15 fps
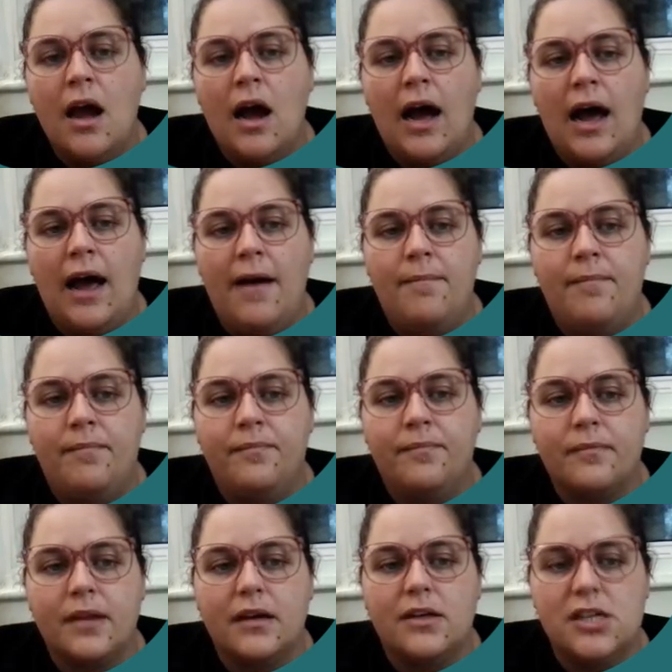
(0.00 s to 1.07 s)

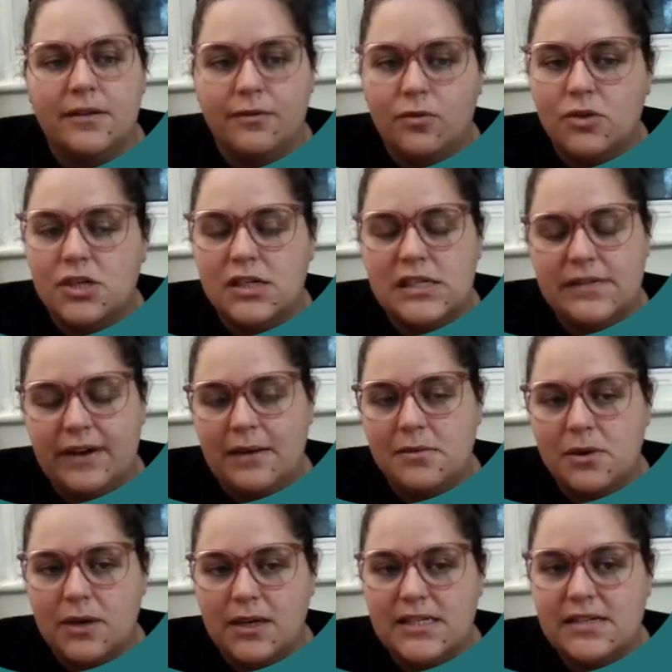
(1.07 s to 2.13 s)
She unfortunately developed
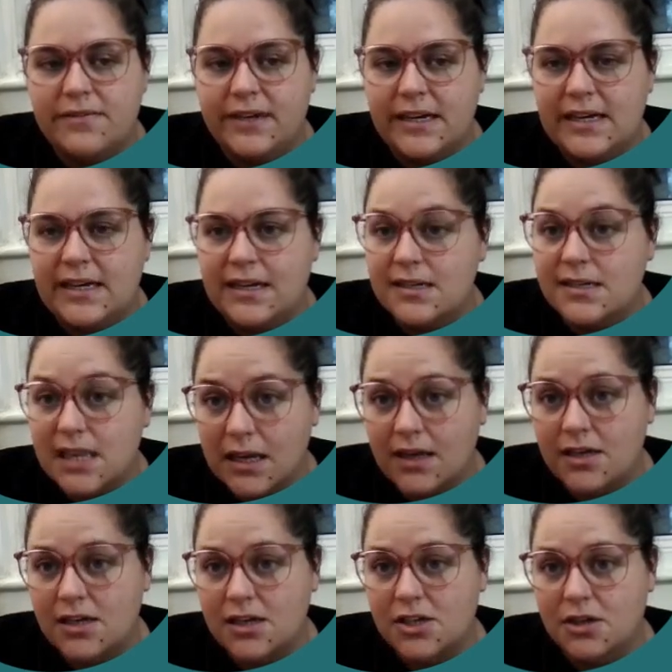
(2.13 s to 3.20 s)
quite a severe skin
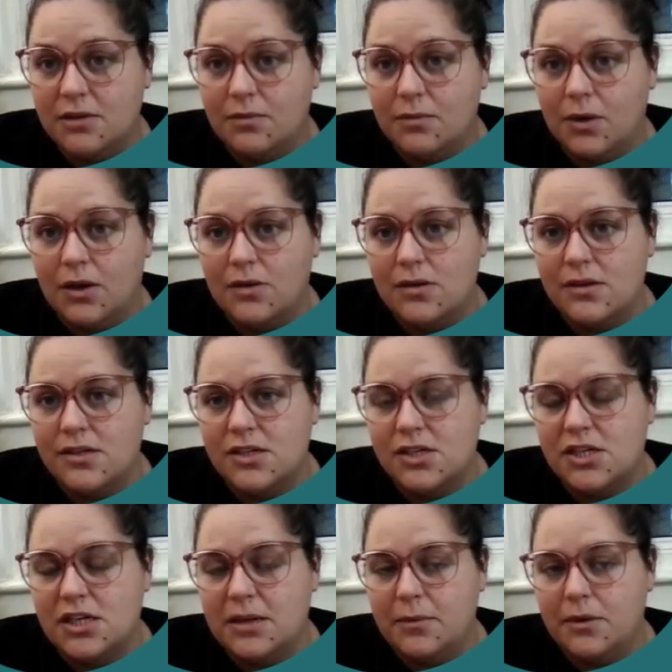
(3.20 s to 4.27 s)
condition whilst
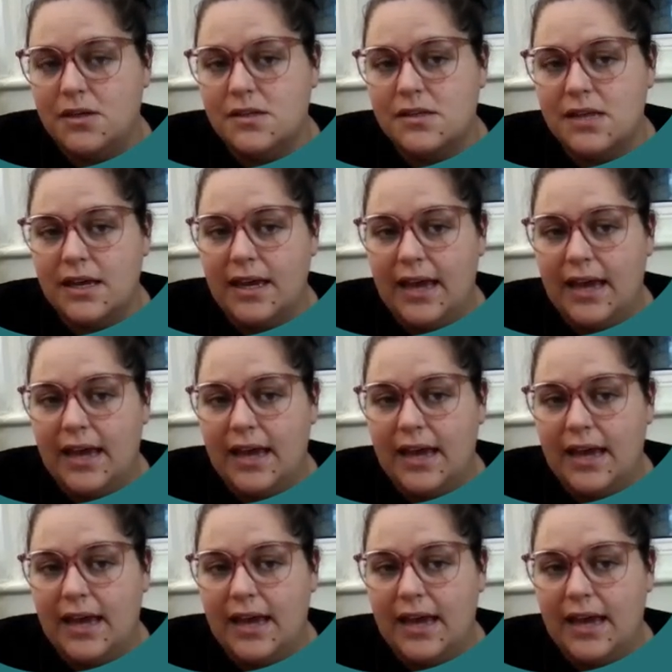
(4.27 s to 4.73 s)
she was